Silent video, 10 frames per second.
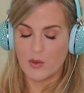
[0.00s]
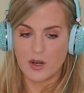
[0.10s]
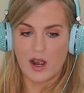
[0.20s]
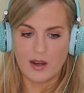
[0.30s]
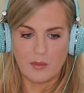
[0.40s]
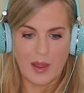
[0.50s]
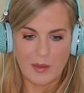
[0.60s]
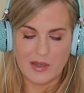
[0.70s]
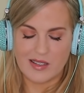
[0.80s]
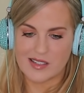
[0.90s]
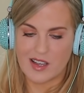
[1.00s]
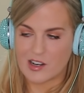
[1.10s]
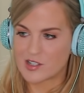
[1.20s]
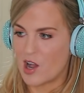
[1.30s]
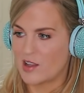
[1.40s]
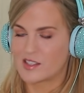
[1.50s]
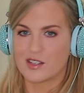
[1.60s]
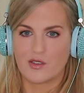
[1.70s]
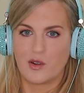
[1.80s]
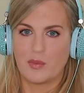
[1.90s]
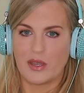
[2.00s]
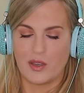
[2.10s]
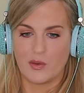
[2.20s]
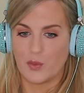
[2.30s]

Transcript: when our babies are tots in rugby,